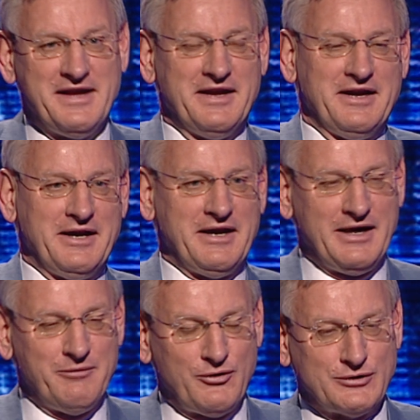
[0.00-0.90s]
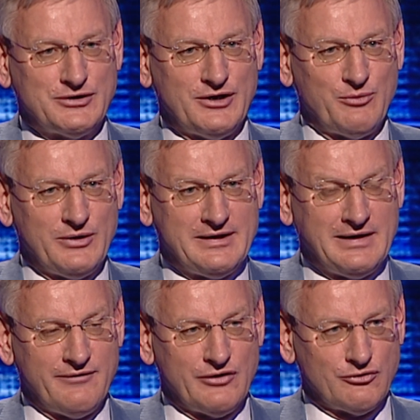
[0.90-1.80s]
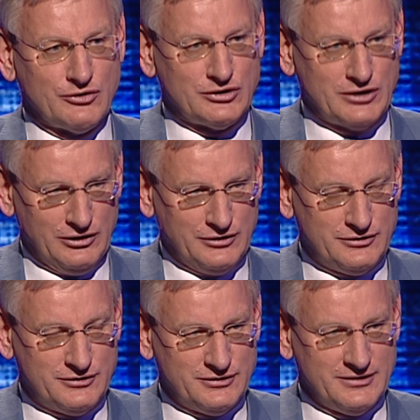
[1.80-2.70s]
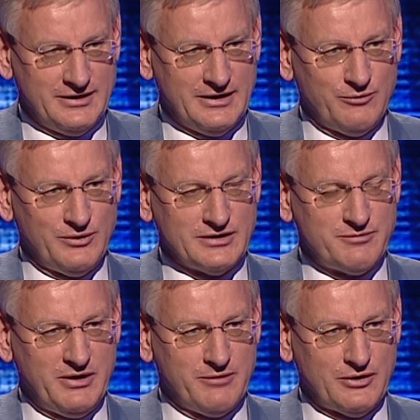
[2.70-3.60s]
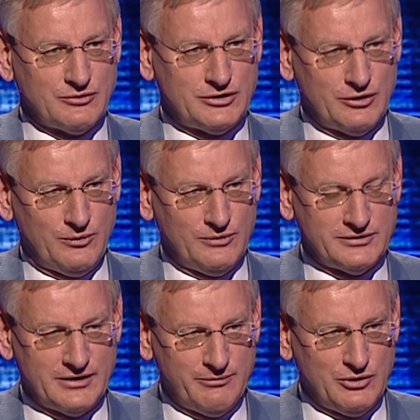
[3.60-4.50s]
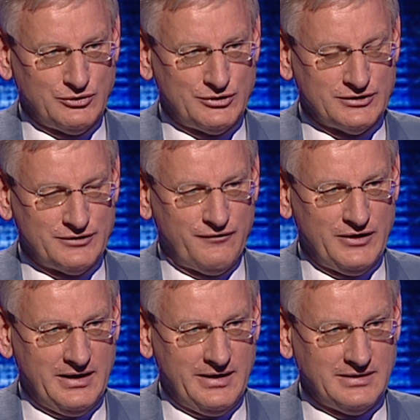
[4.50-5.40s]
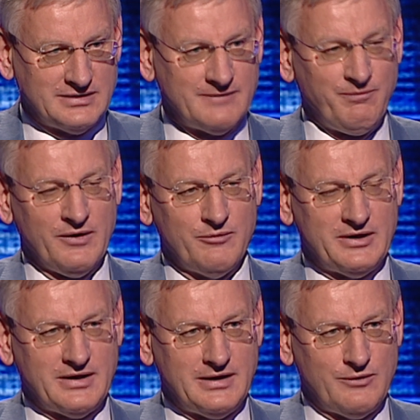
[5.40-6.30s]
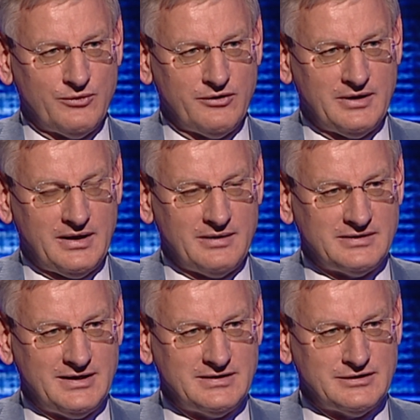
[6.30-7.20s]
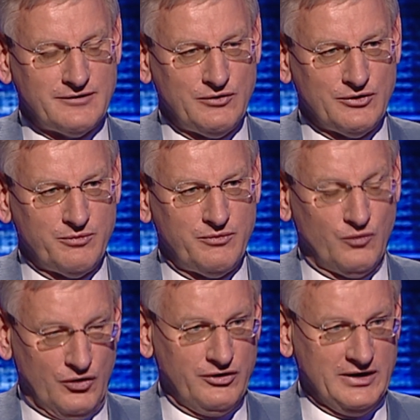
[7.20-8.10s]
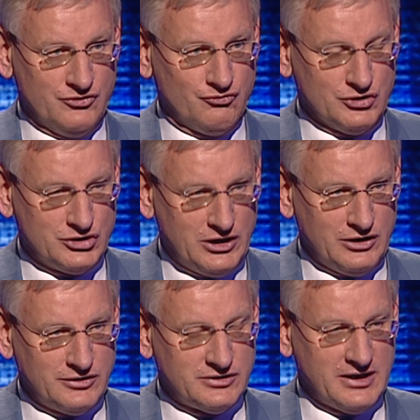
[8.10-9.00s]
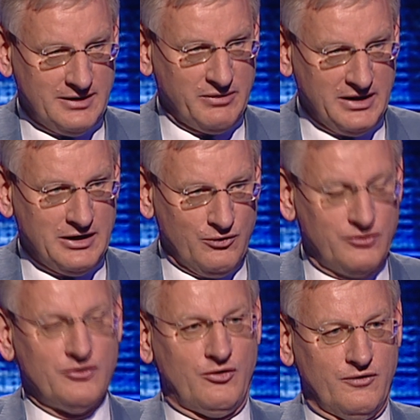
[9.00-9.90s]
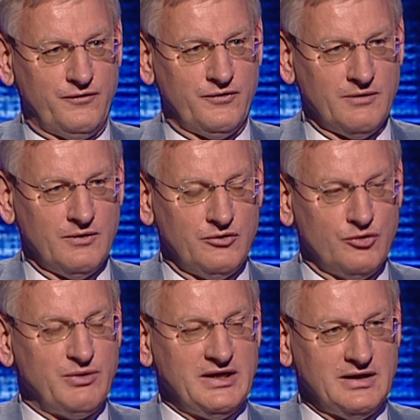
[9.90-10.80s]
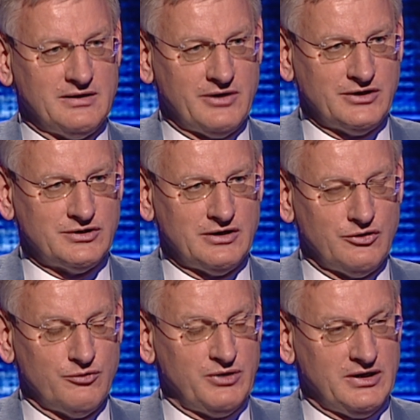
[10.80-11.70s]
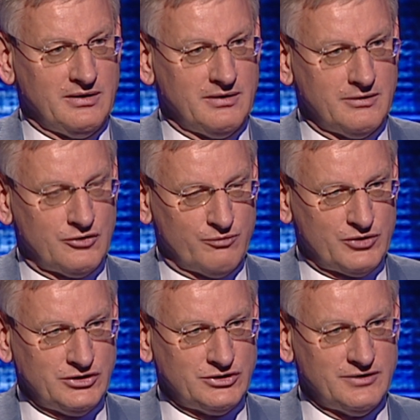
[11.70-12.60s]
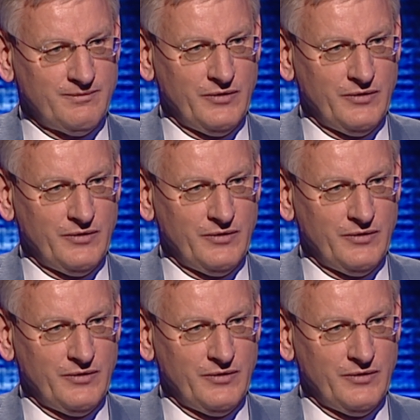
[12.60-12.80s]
uh, I'm more concerned with delivering results. Uh, we can speak about souls and emotions and feelings, but I think what the citizens of Europe want is results coming out of European integration and European cooperation.